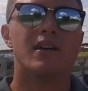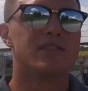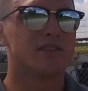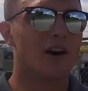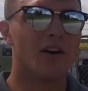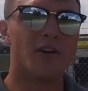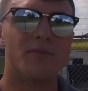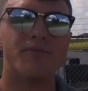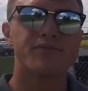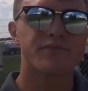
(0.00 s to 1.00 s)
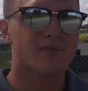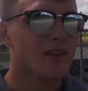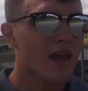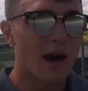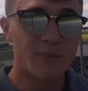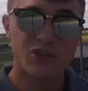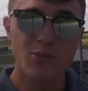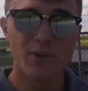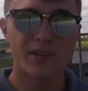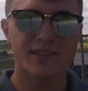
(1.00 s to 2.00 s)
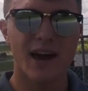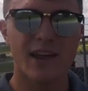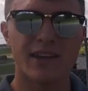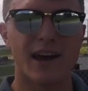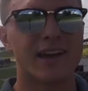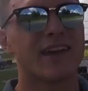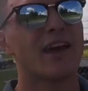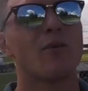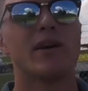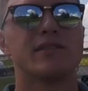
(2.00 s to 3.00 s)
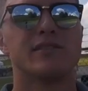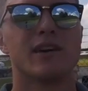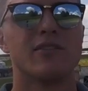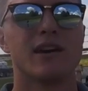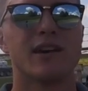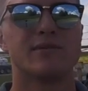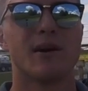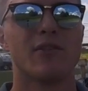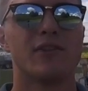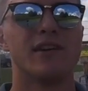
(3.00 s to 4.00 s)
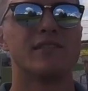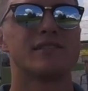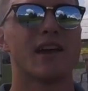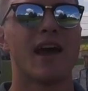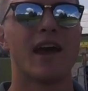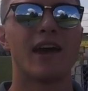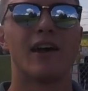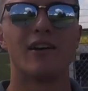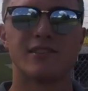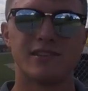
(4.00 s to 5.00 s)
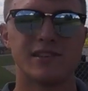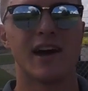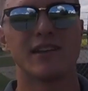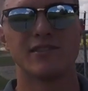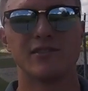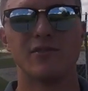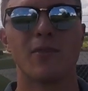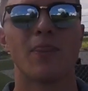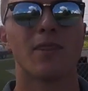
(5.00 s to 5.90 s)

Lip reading: So I'm super excited. I can't wait to tell you guys about this, and I'll see you guys soon.